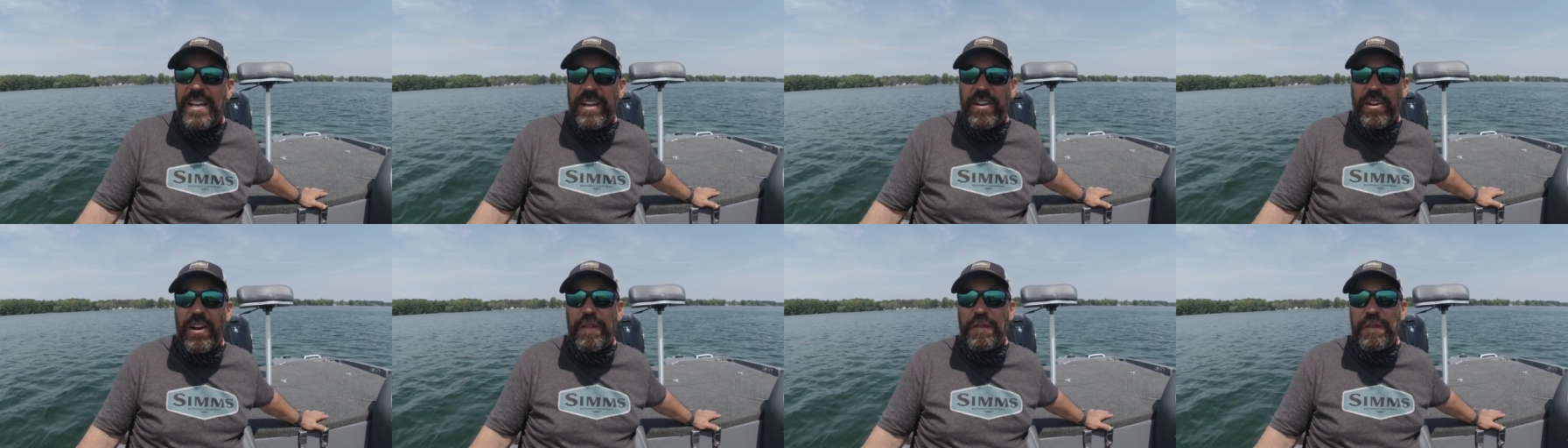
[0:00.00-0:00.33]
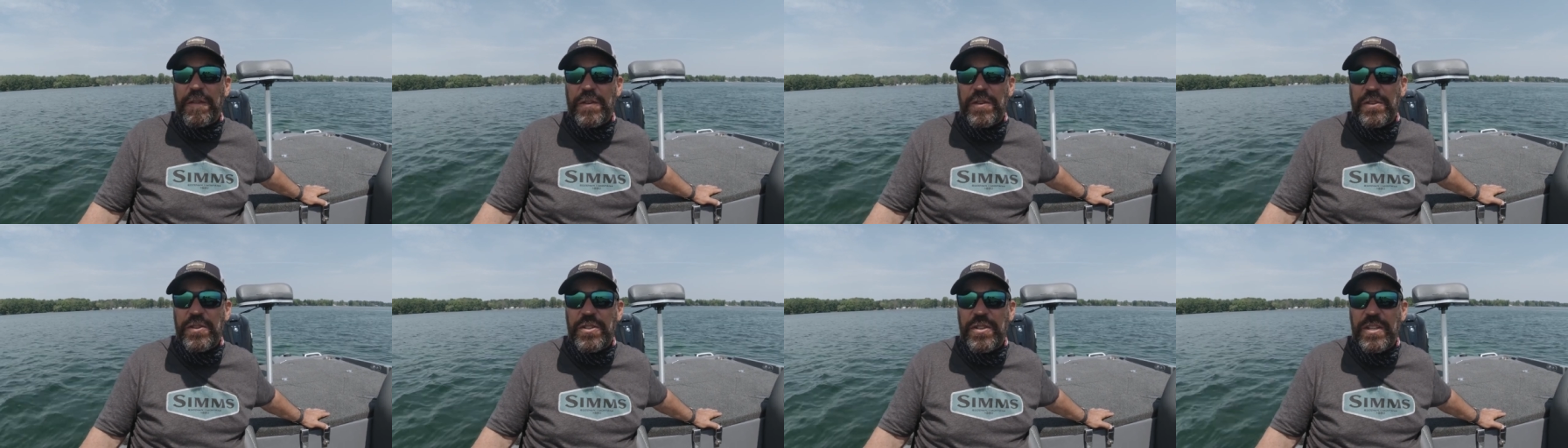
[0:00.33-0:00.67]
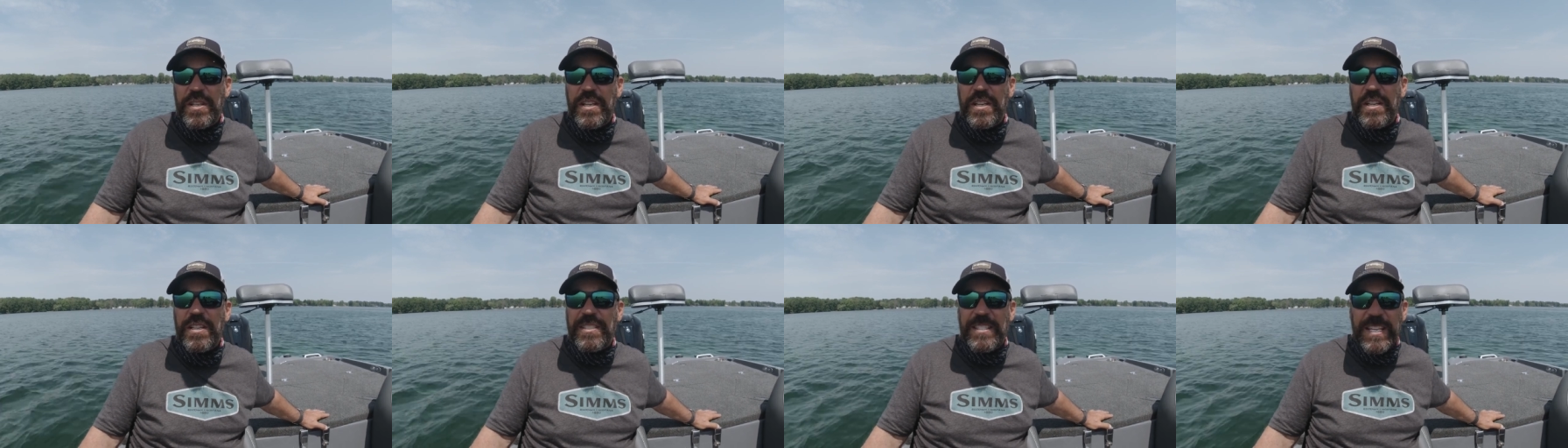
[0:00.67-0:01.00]
it
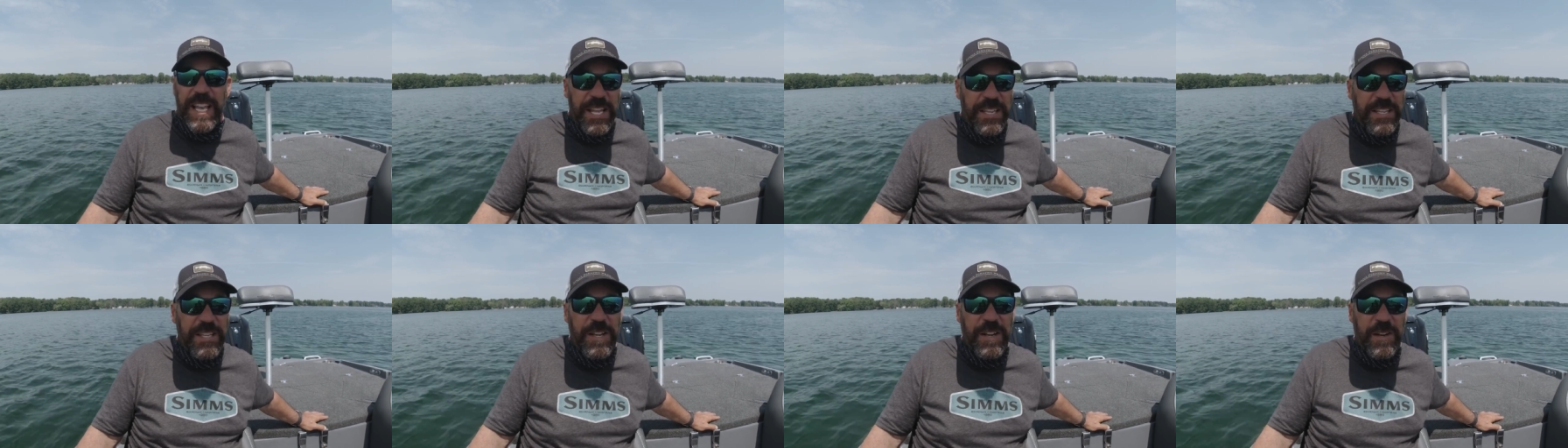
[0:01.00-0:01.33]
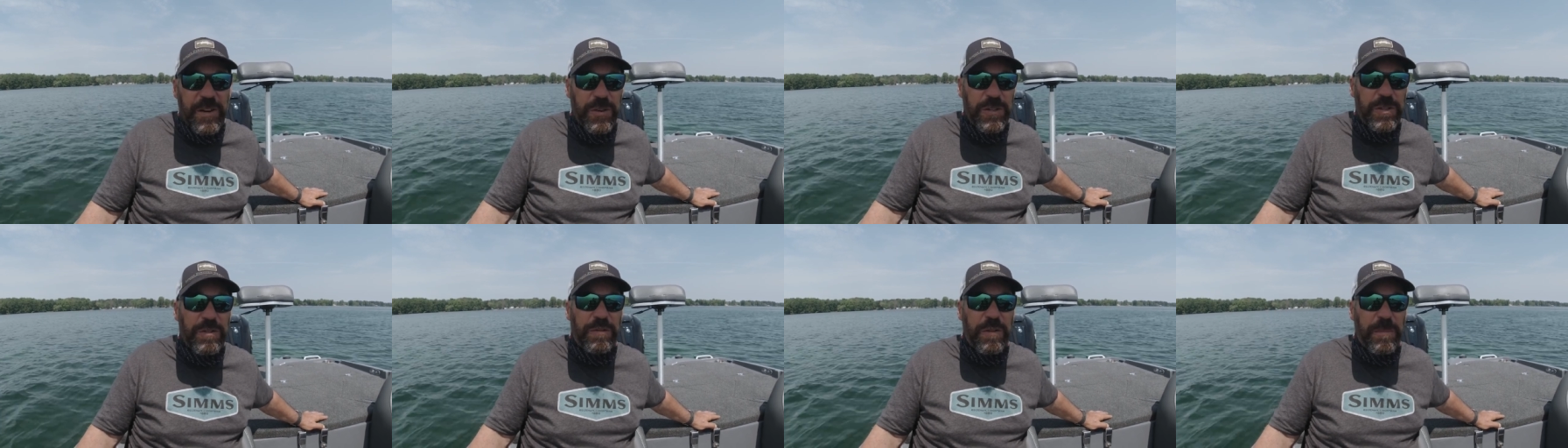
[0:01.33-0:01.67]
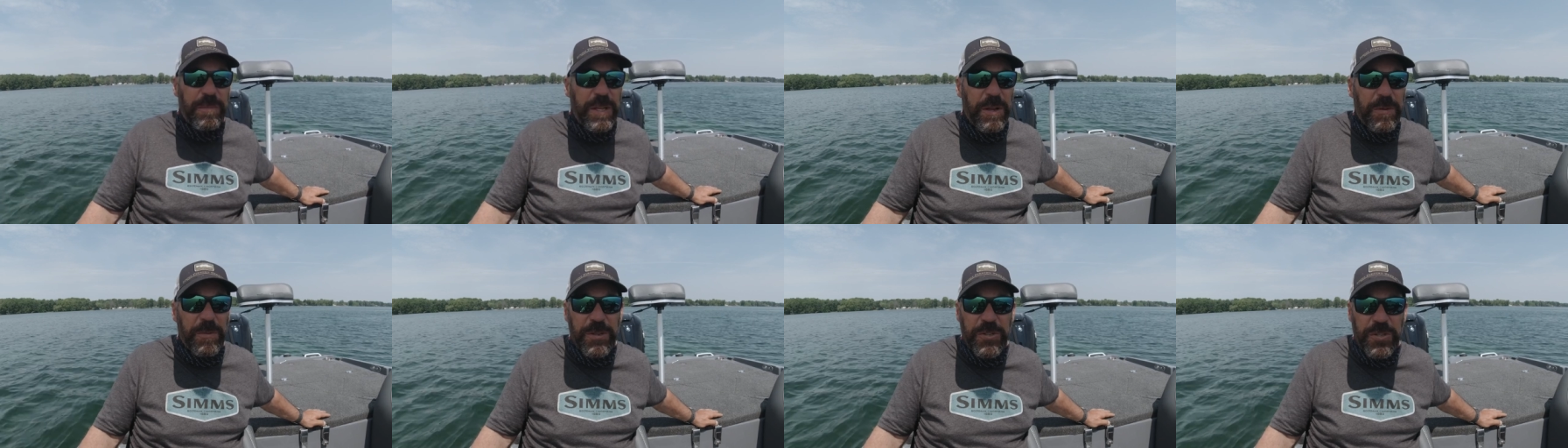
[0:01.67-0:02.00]
offers 10 years
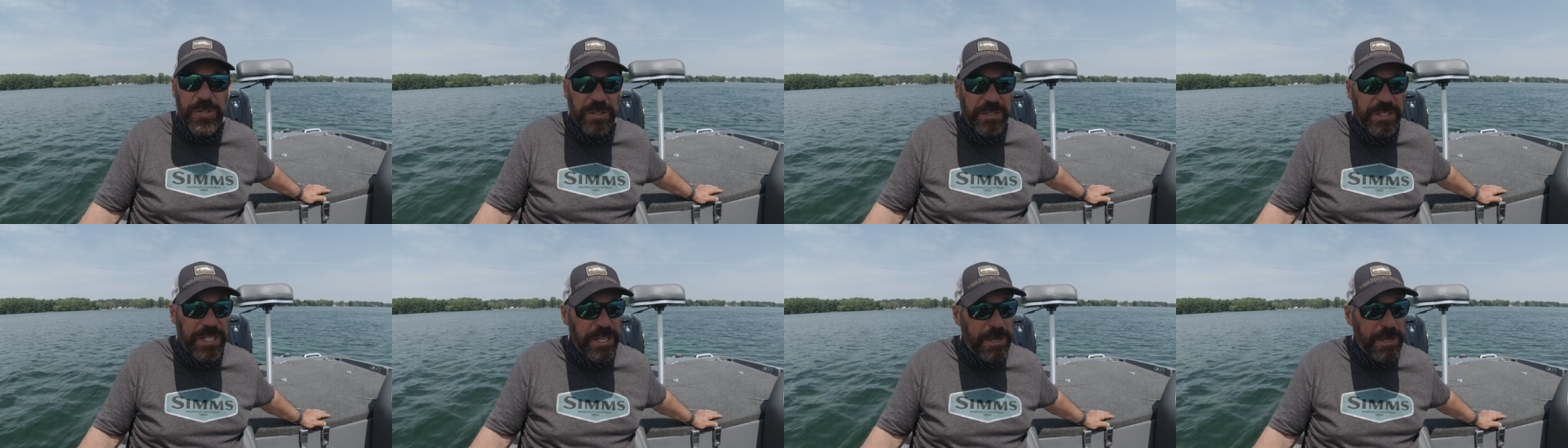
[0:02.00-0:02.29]
from the original